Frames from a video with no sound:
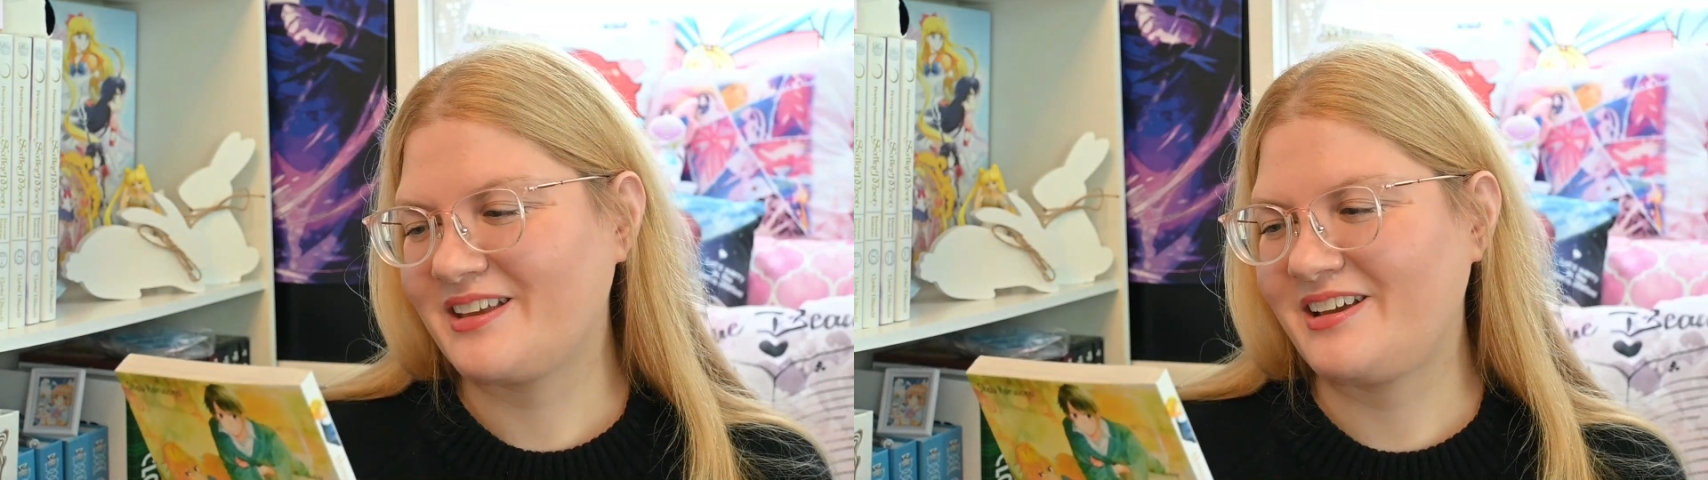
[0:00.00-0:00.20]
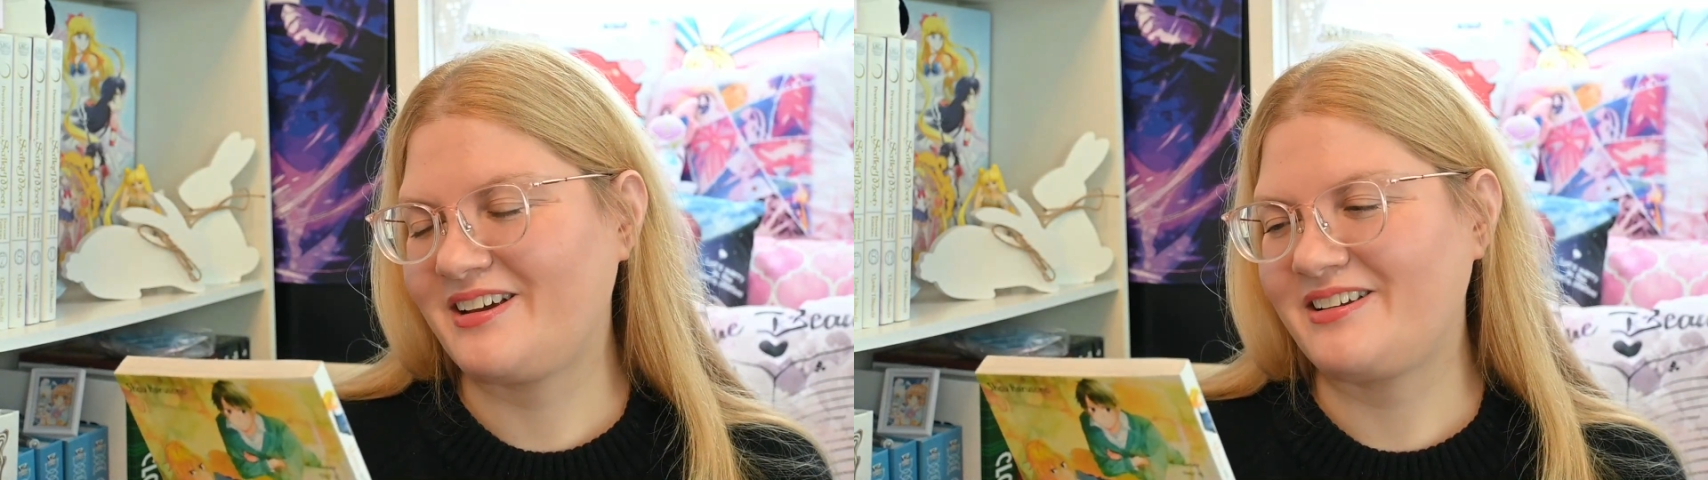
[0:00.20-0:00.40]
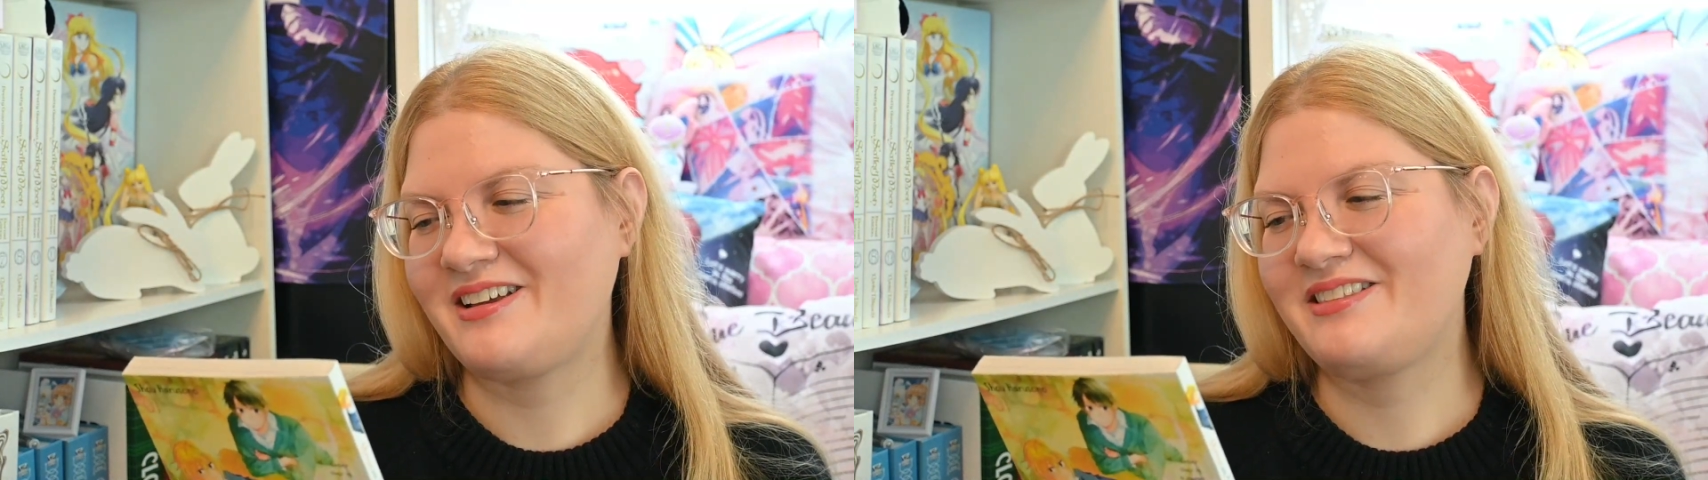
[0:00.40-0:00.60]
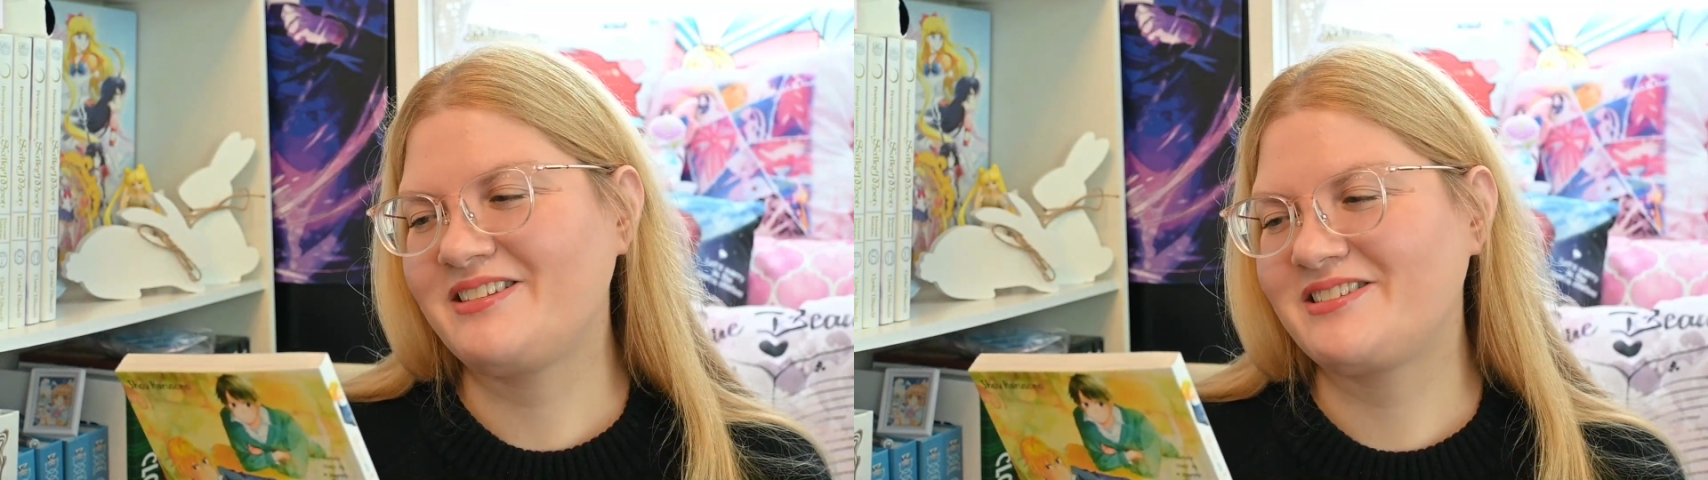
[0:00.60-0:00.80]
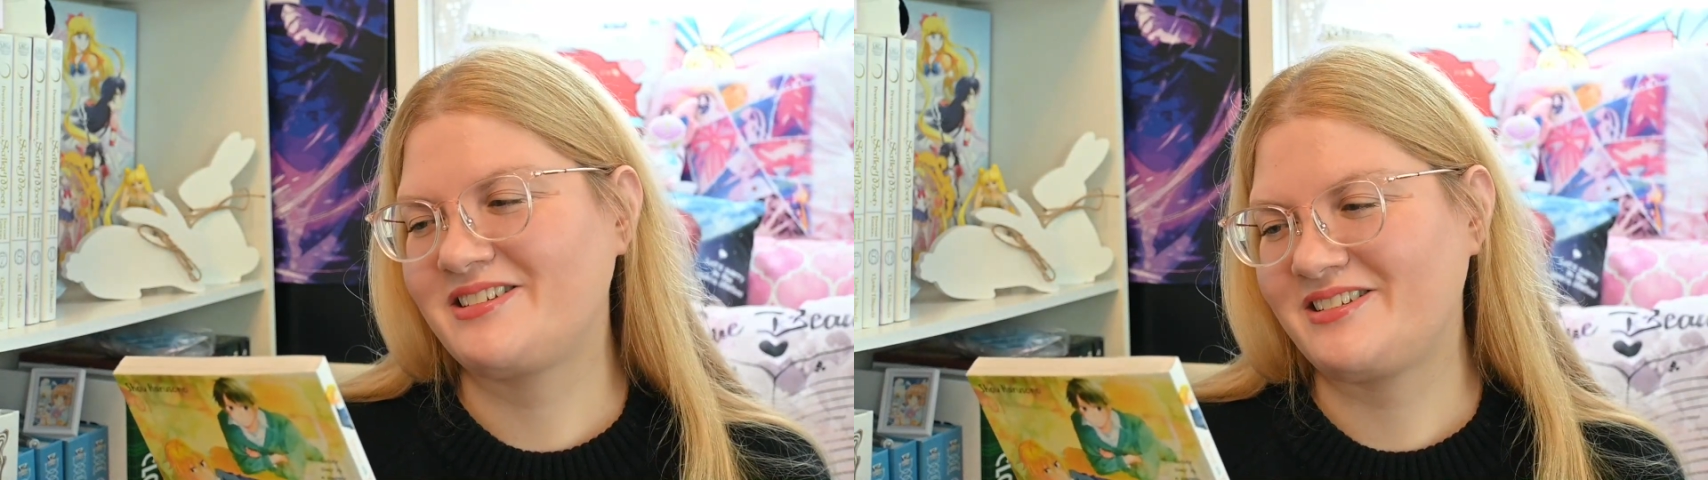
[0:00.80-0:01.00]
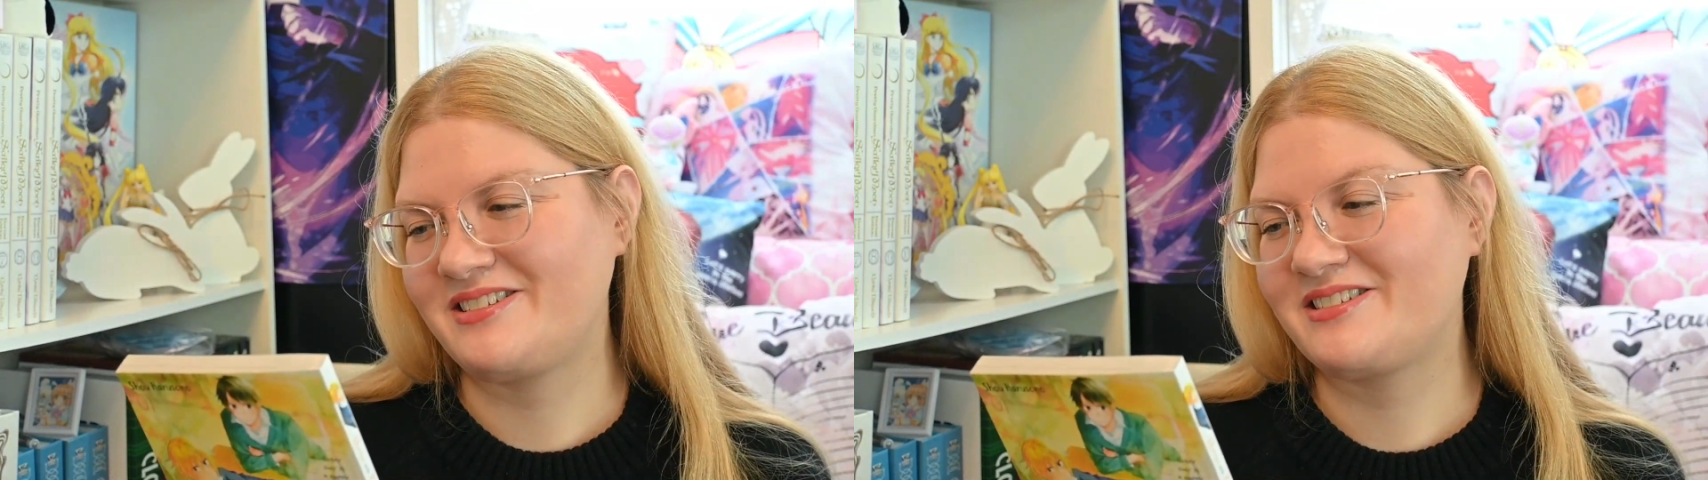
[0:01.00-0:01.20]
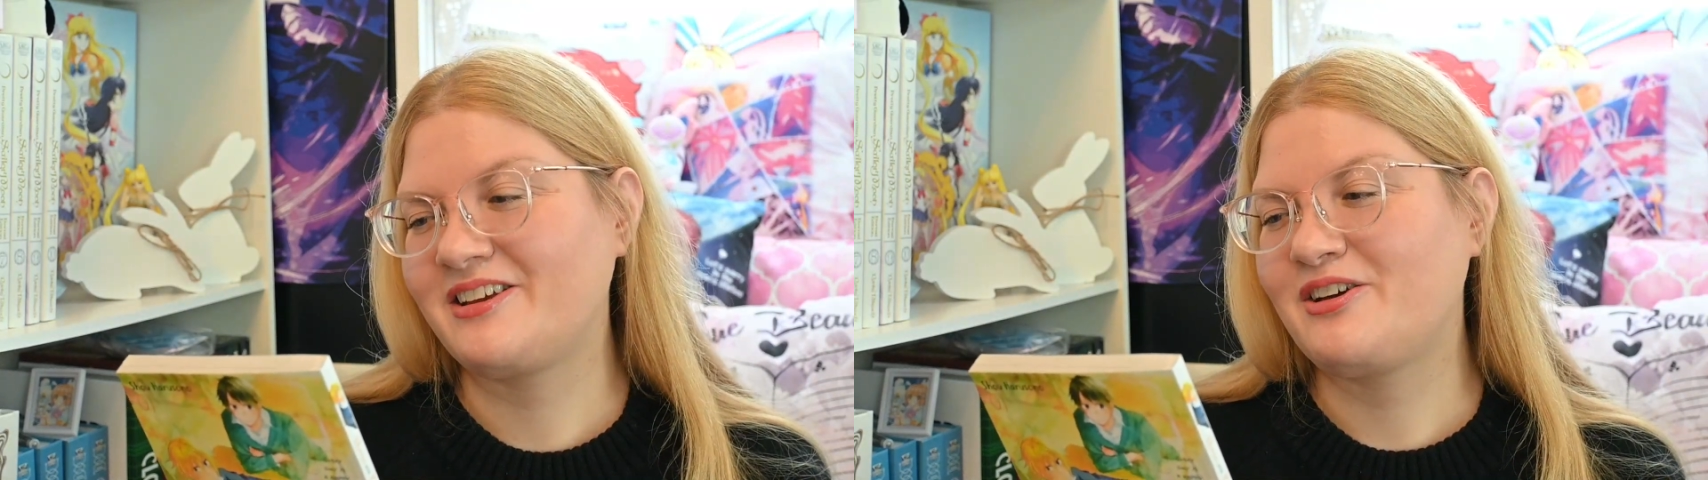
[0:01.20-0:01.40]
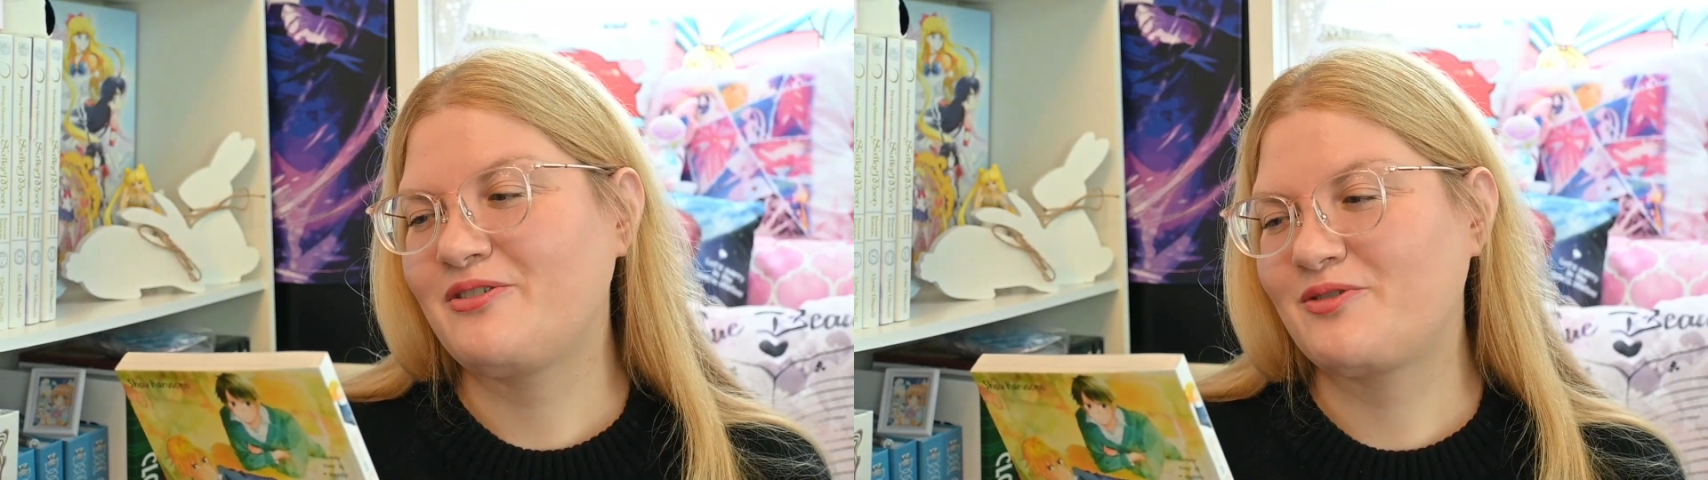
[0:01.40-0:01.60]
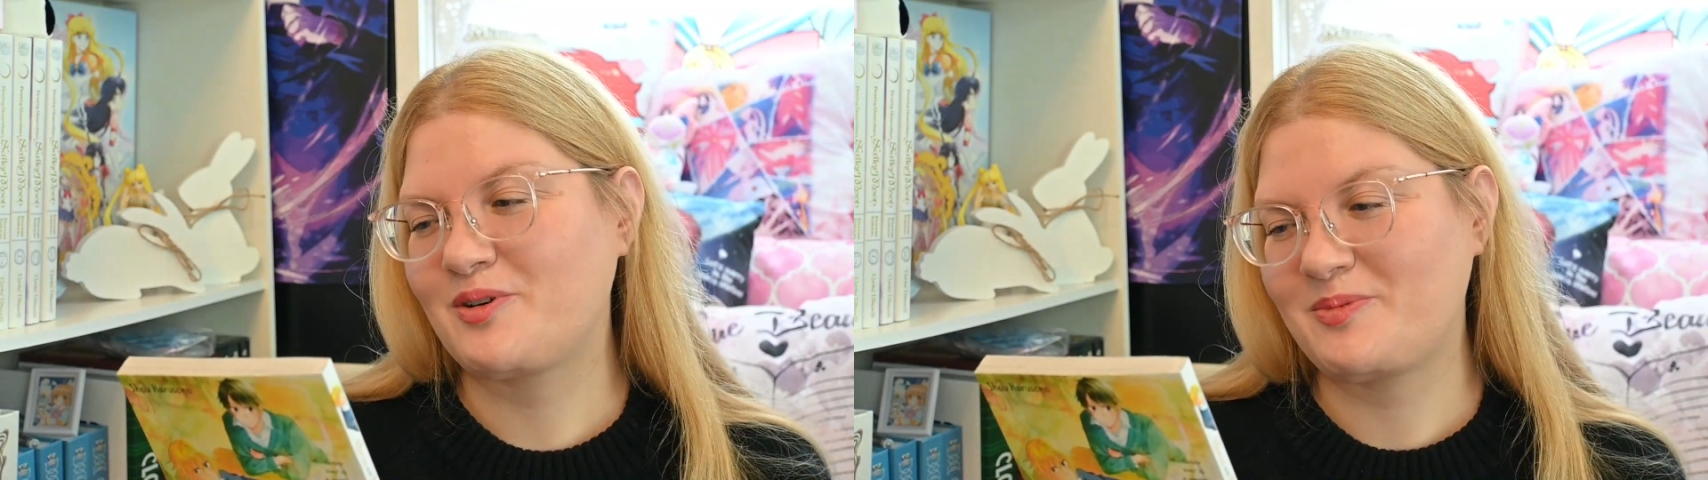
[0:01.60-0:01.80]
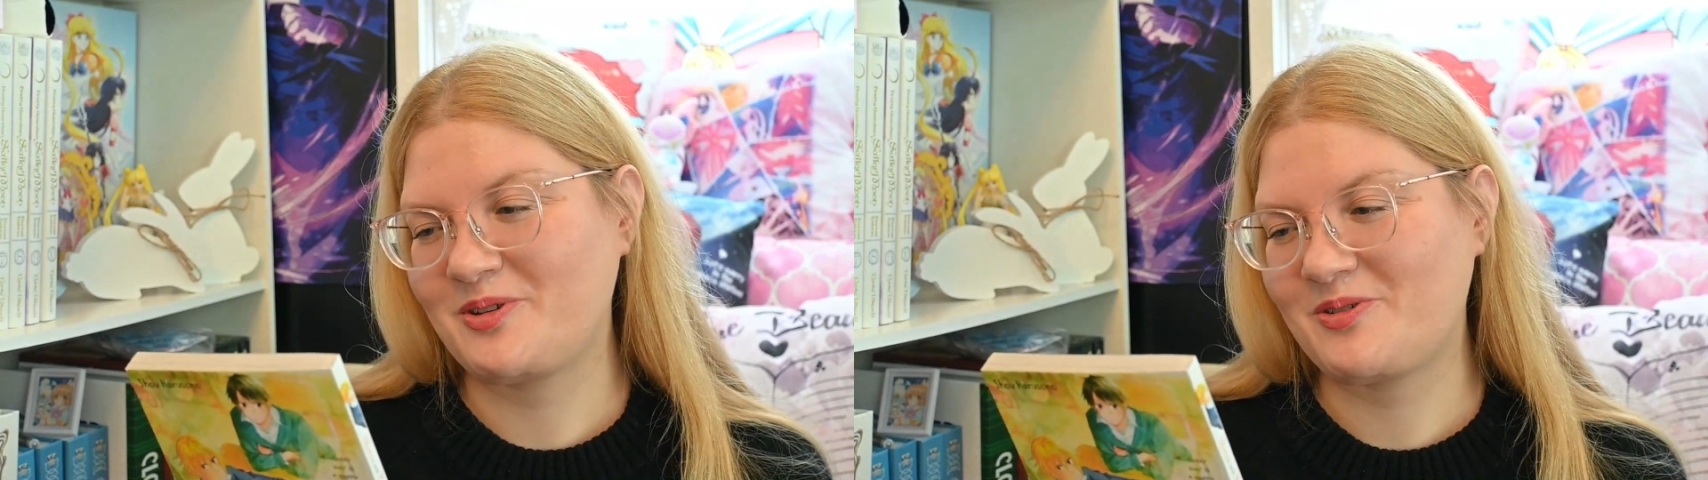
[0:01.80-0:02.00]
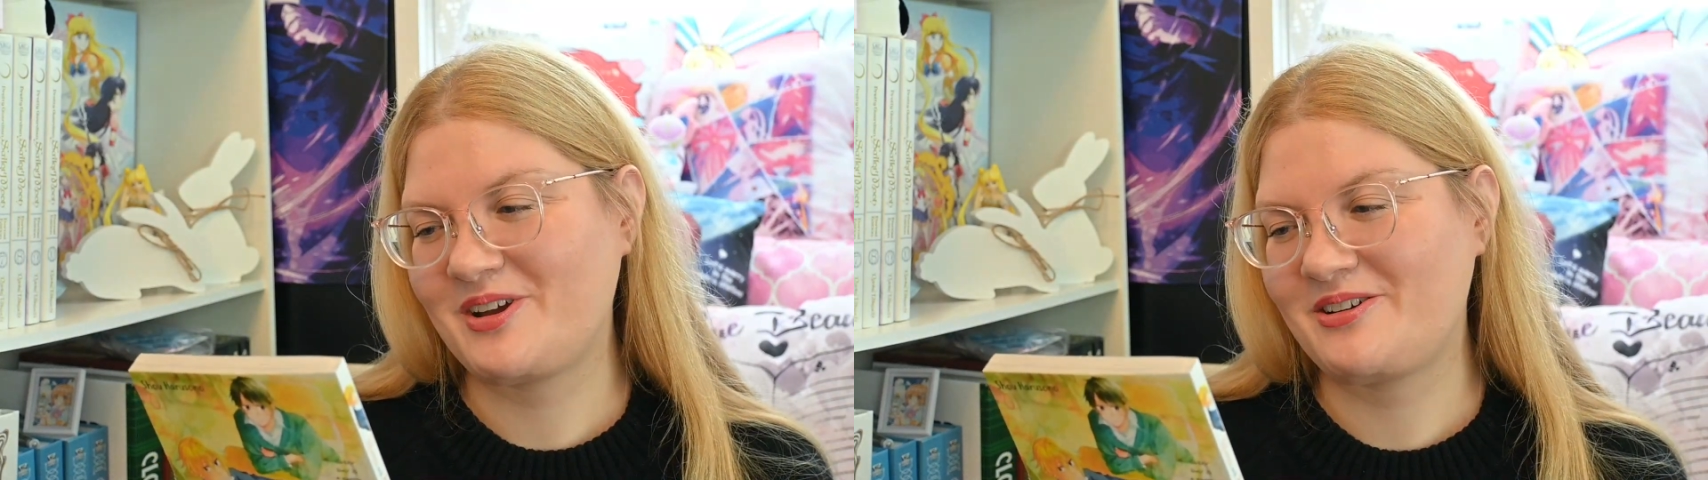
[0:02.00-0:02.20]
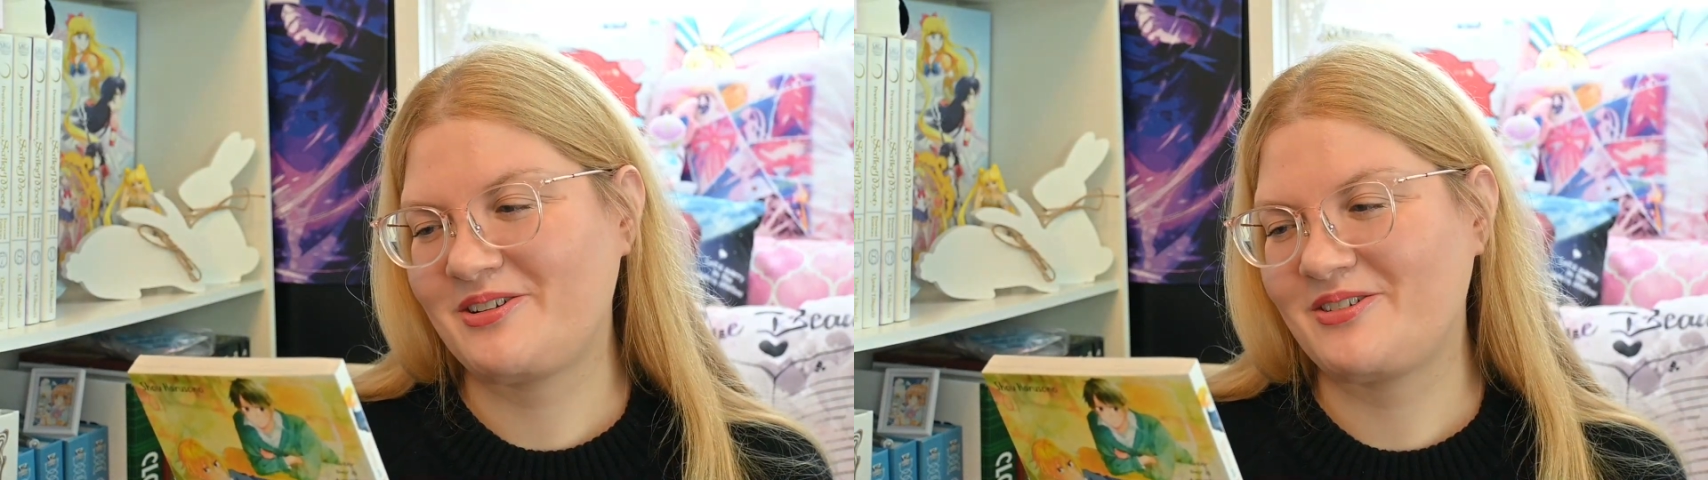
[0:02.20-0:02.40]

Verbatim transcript: And again, this is from the creator